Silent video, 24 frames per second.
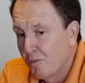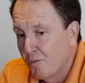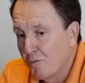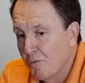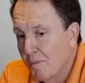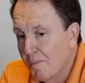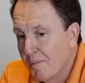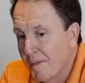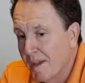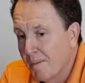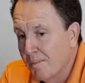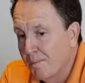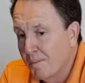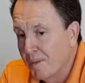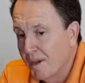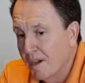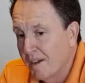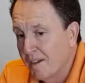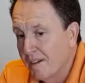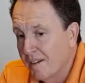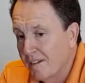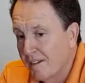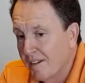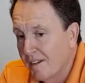
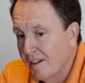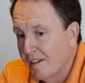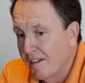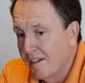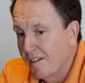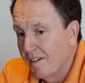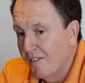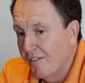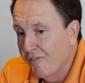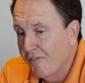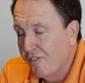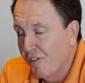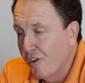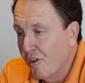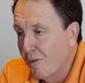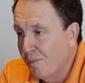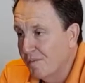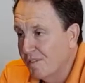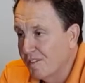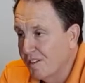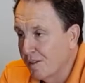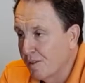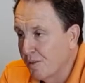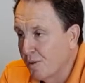remember,
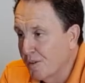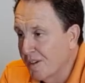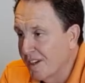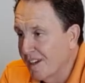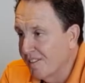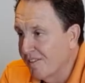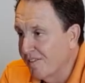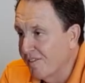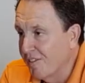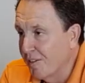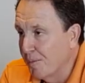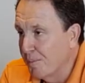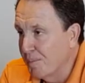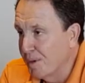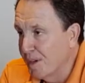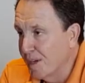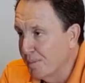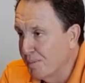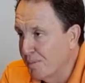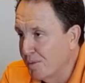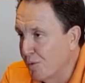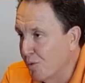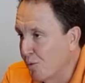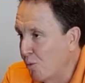firms are looking for
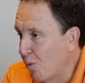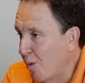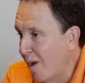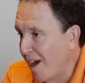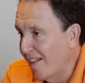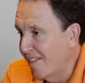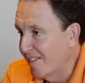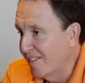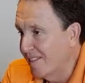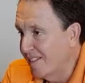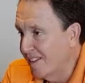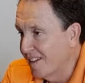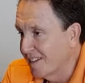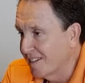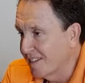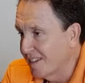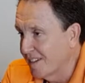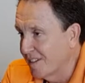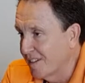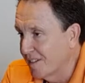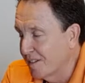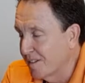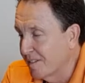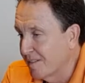people, one, that
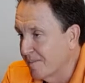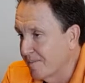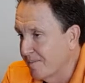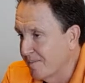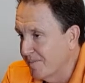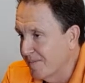can